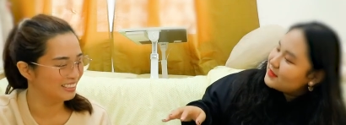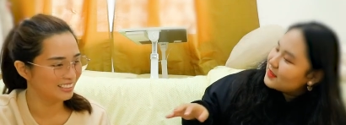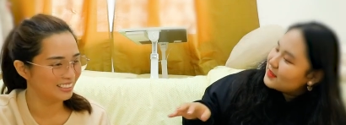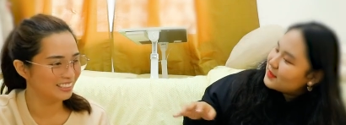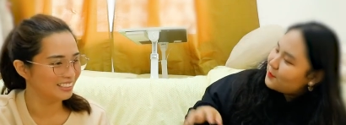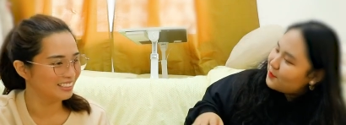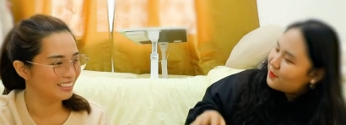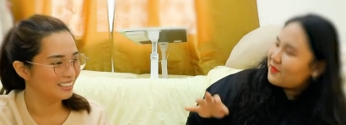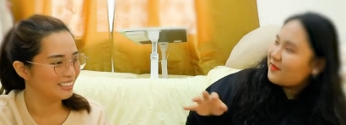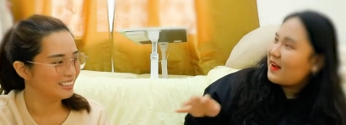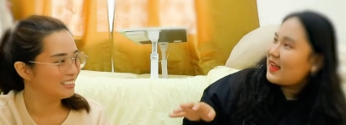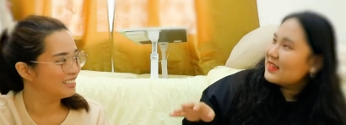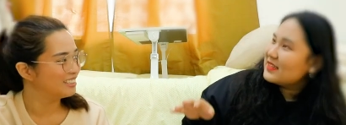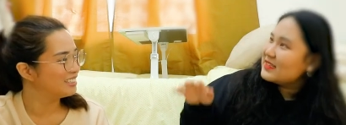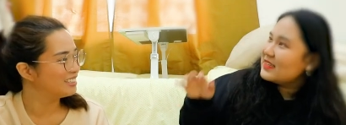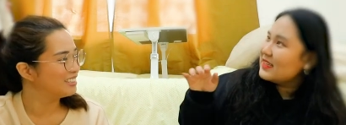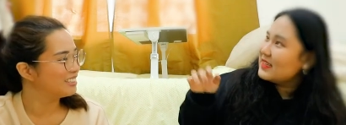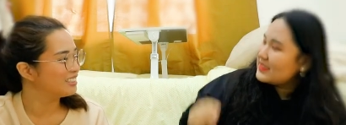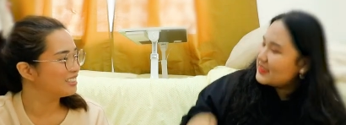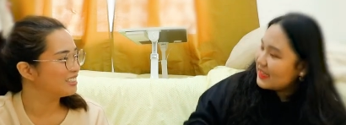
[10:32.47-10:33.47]
Speaker 1: know the, the
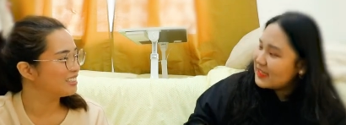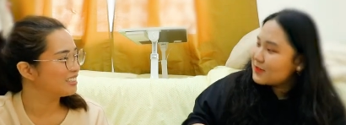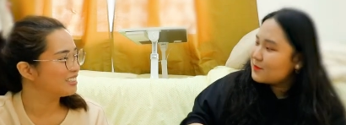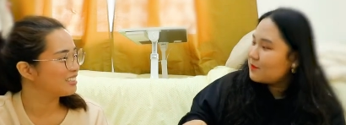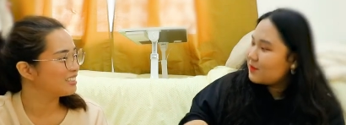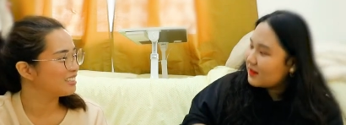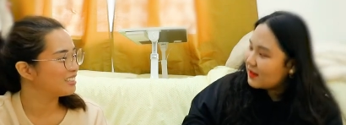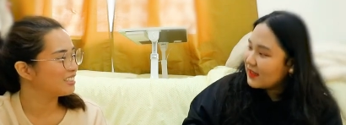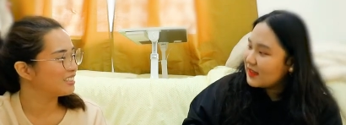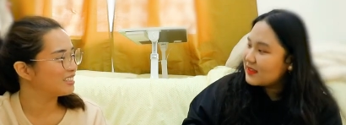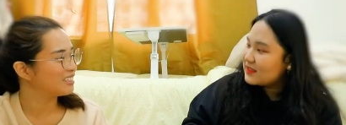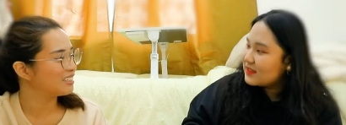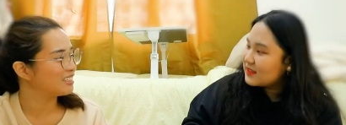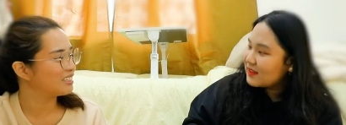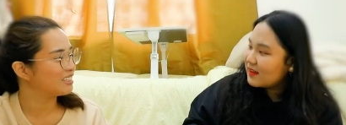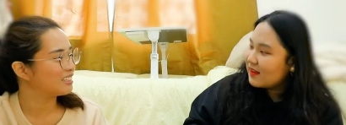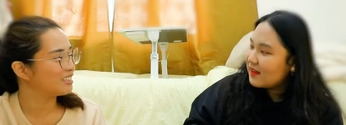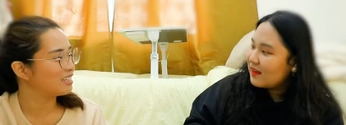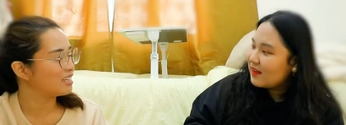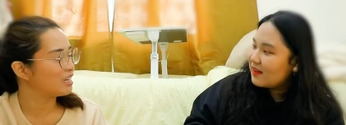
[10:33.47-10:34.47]
price in this place
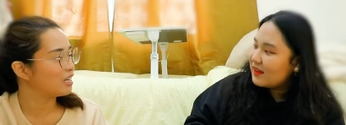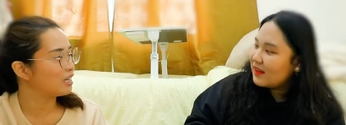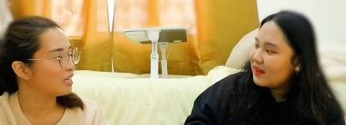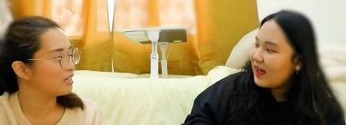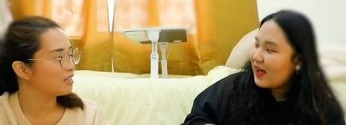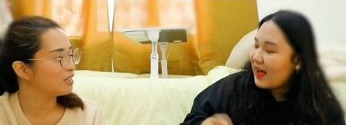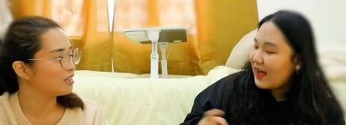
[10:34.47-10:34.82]
in